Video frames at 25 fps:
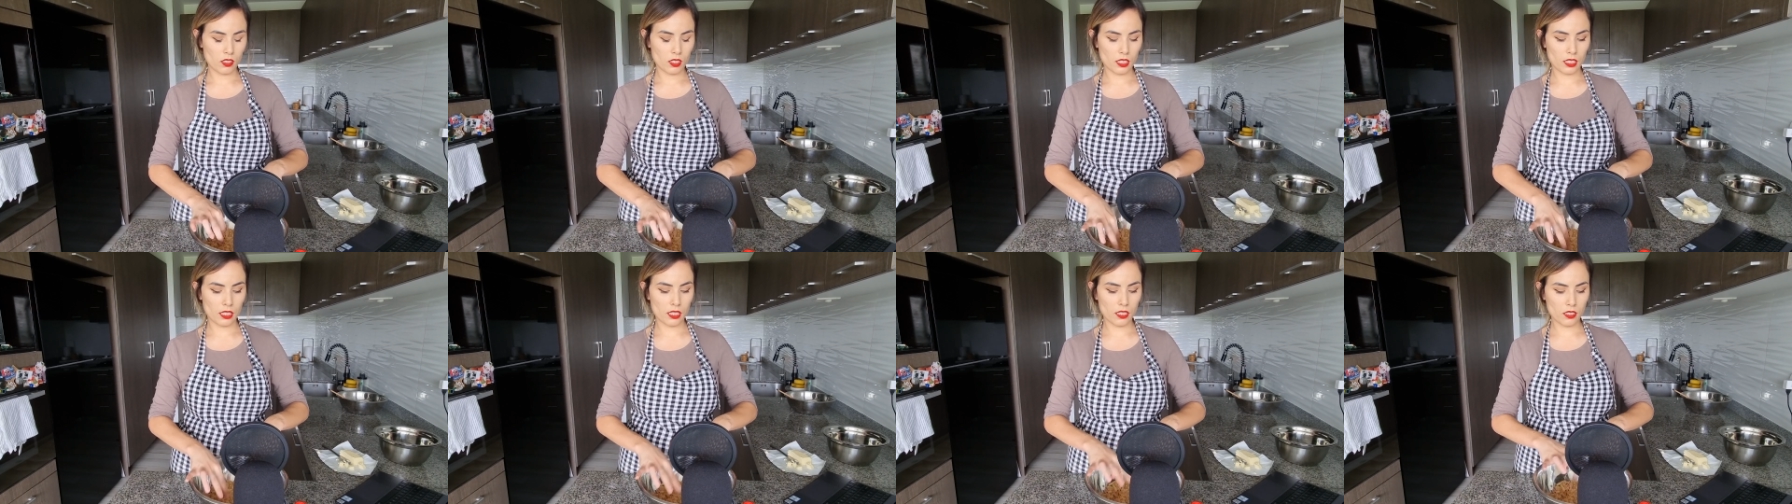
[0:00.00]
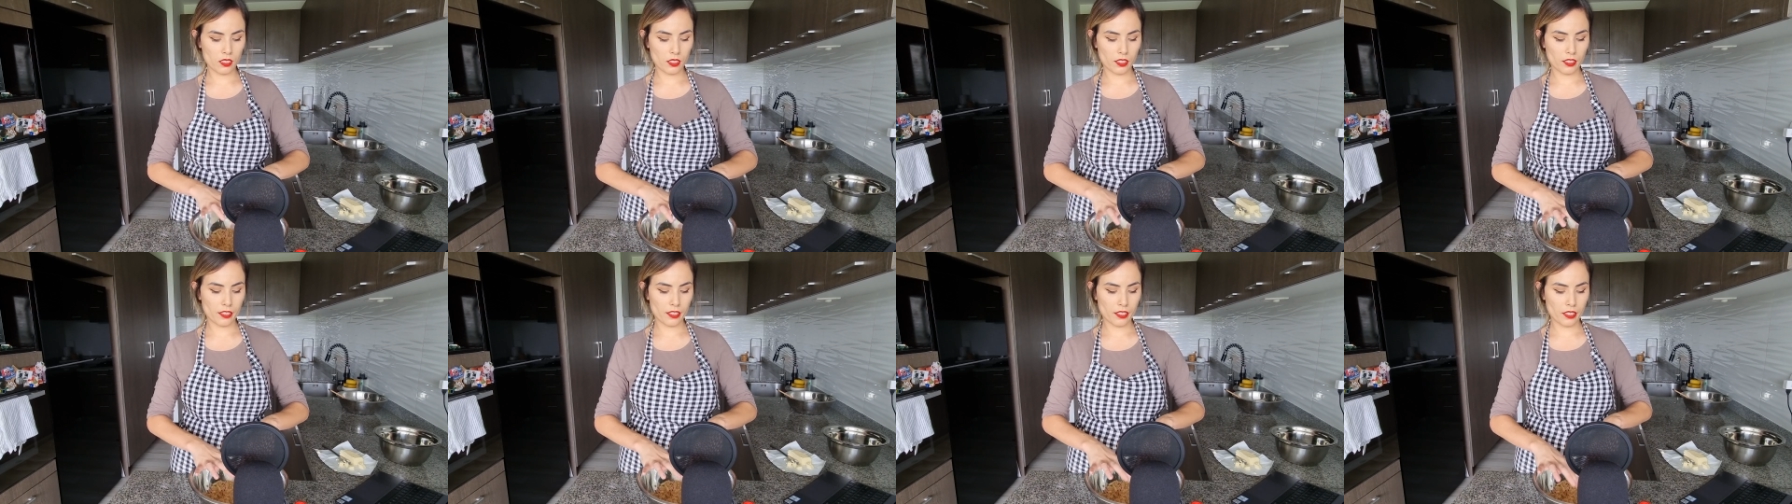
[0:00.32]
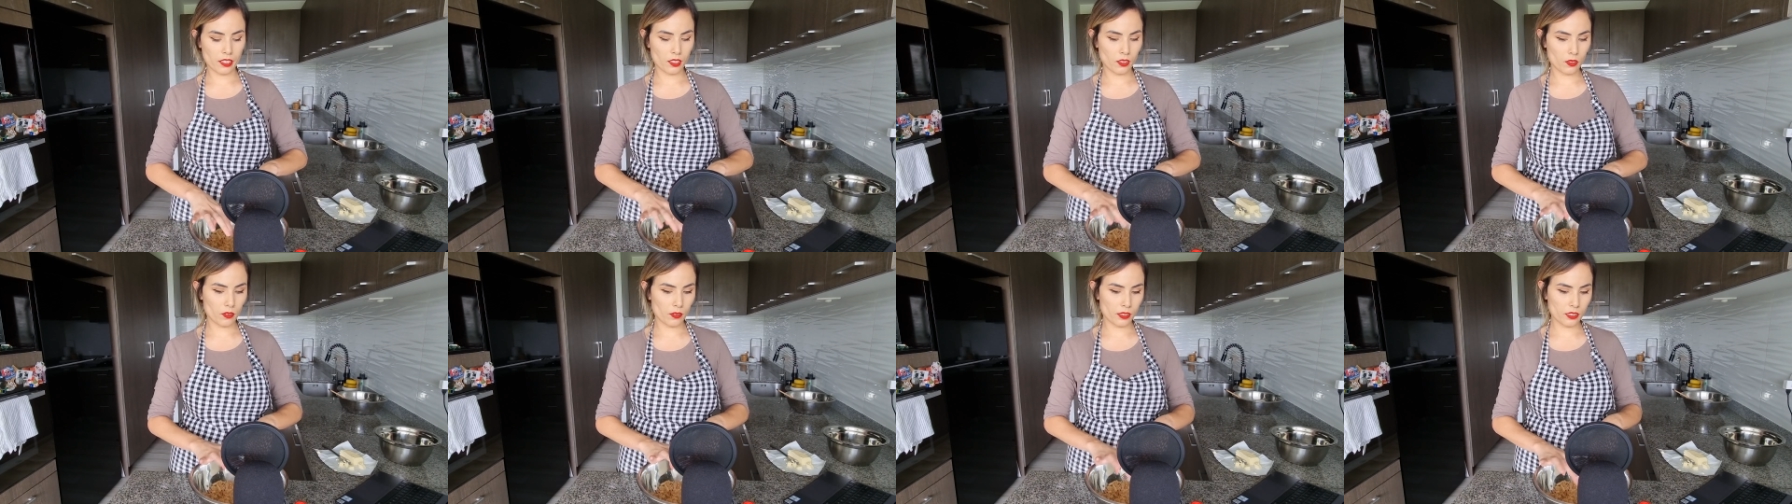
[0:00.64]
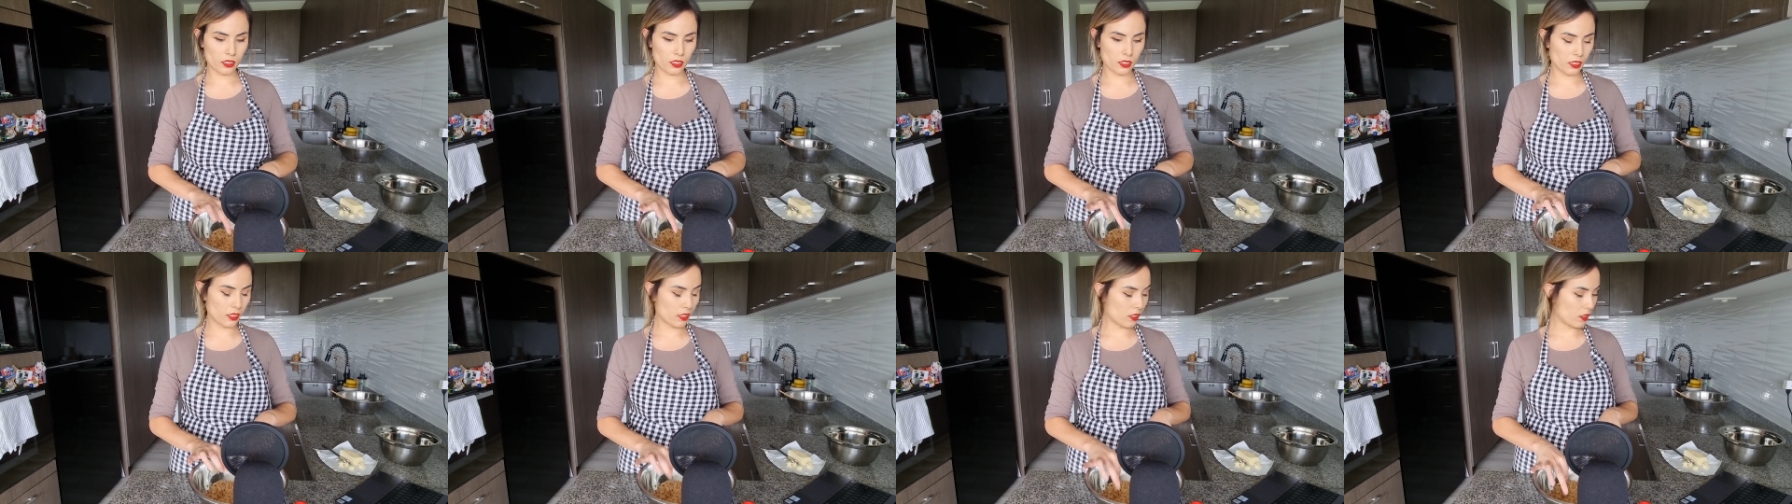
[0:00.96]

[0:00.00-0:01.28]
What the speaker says: easier, I'm going to